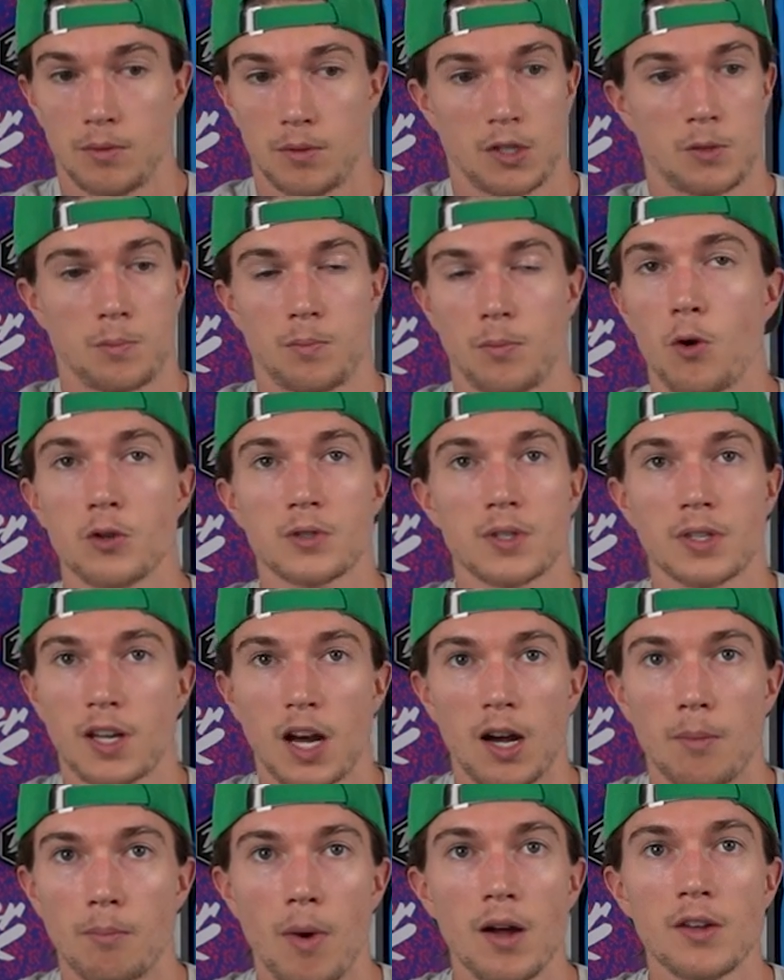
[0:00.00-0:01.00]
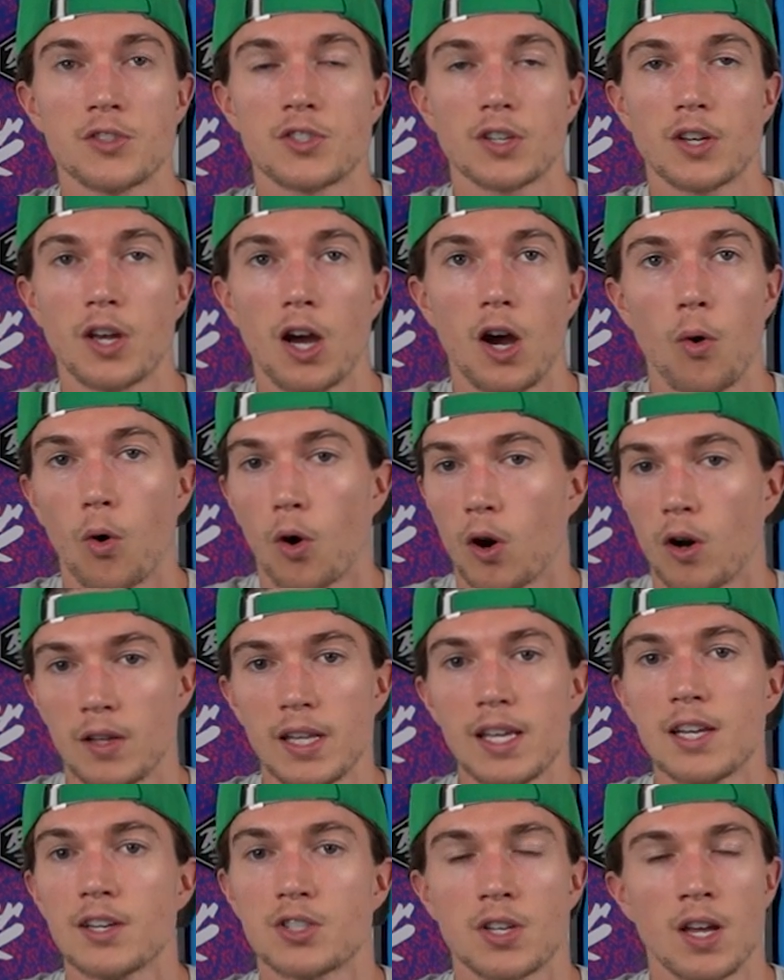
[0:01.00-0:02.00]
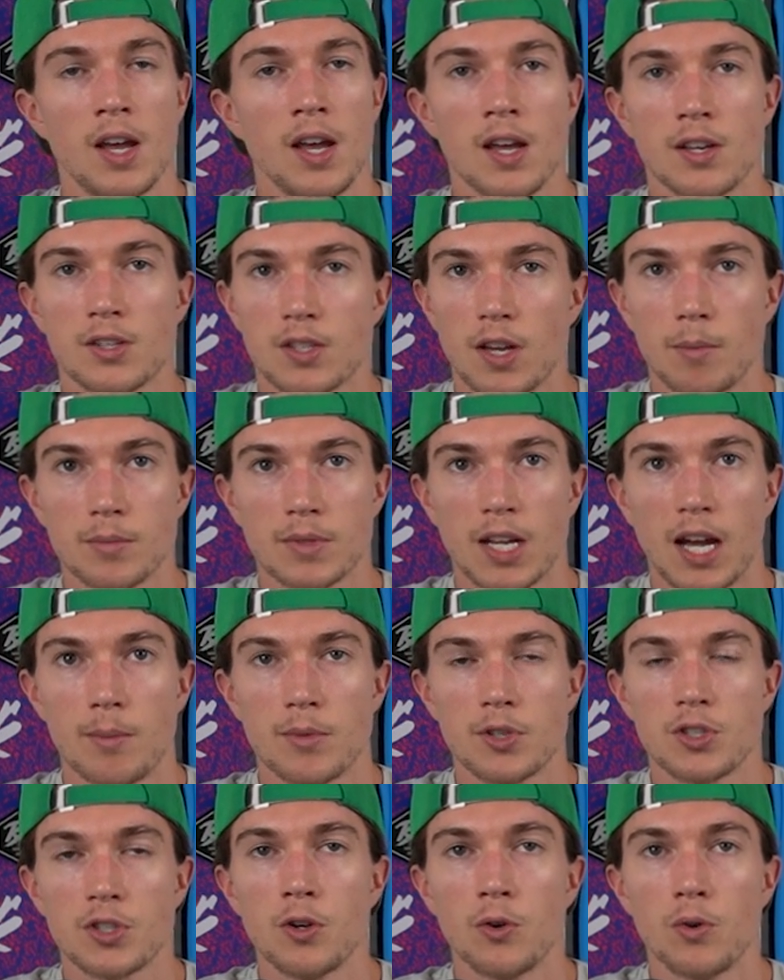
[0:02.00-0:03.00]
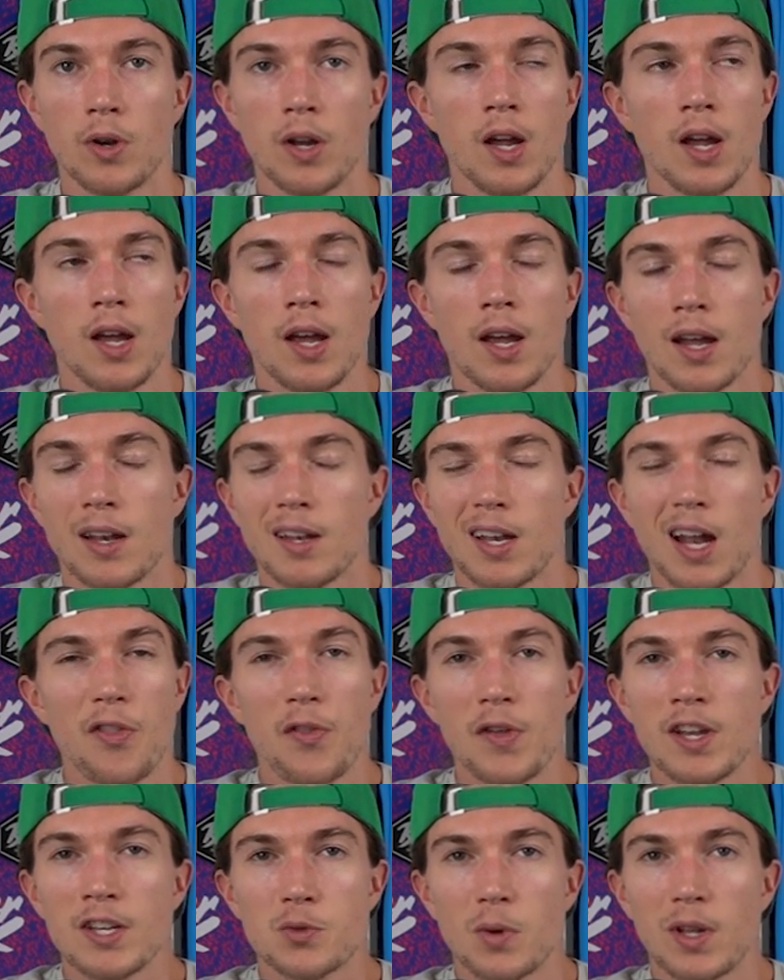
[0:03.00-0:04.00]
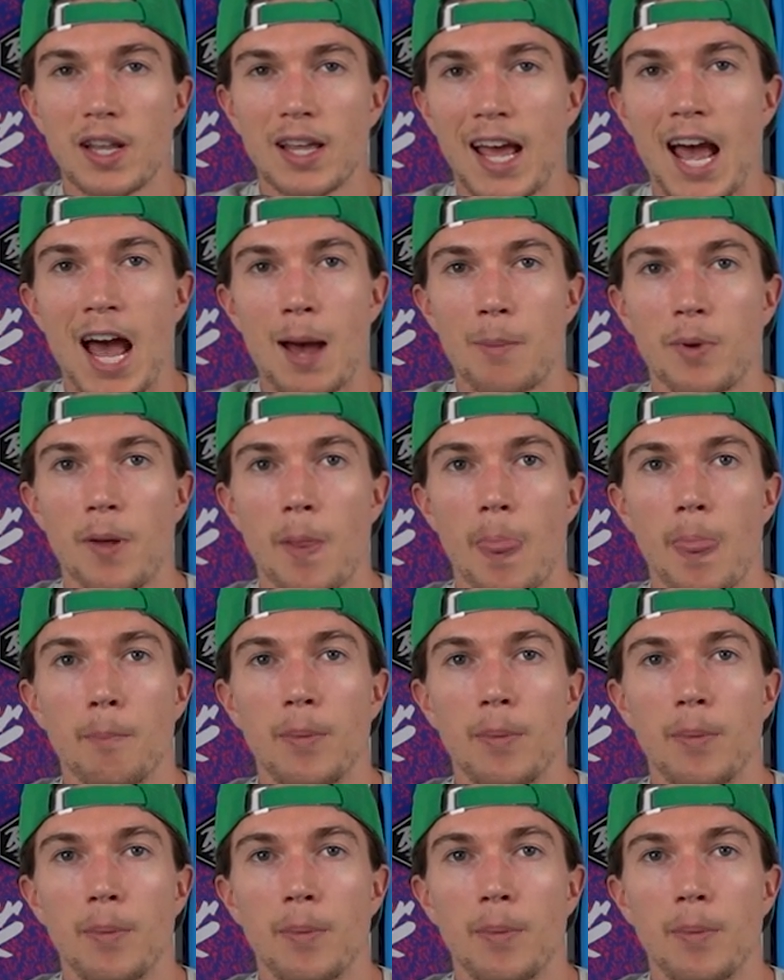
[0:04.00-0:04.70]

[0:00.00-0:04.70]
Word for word: supposed to come months ago or at least sometime soon, nothing's really happened.